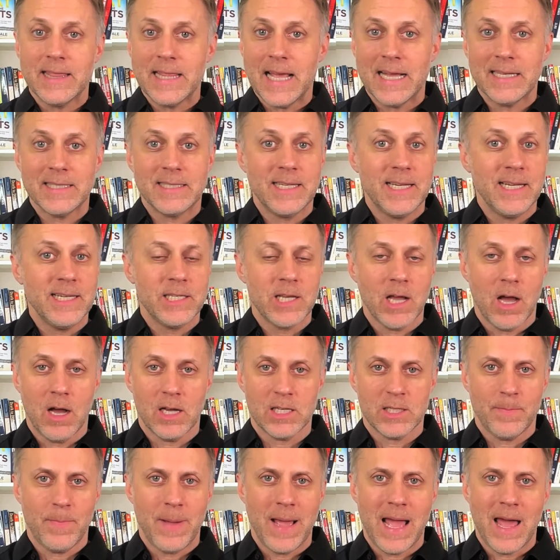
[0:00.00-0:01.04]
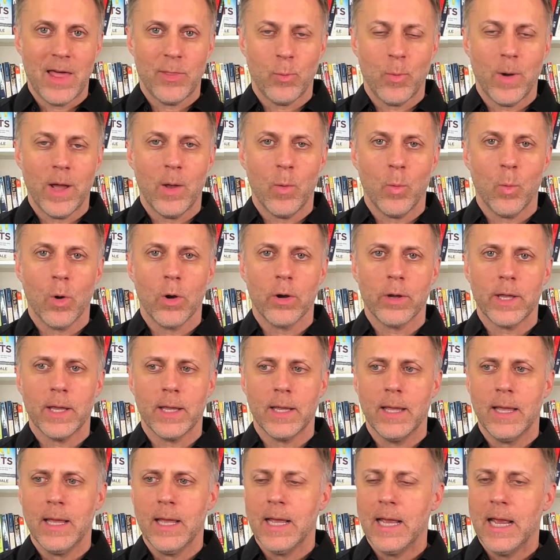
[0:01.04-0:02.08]
that detox pathway
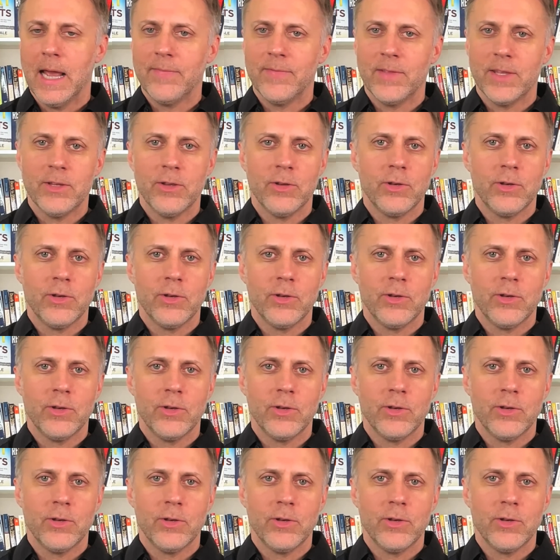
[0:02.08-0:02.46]
working, and then you